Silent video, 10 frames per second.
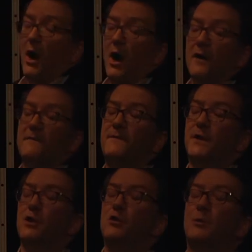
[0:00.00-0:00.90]
I
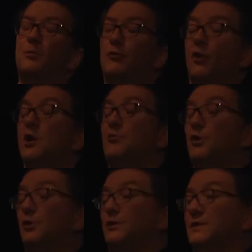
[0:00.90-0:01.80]
view the
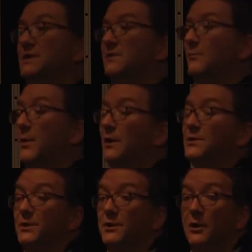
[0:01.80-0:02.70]
primary audience for
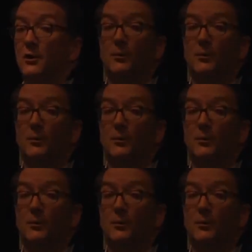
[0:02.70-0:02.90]
biology on the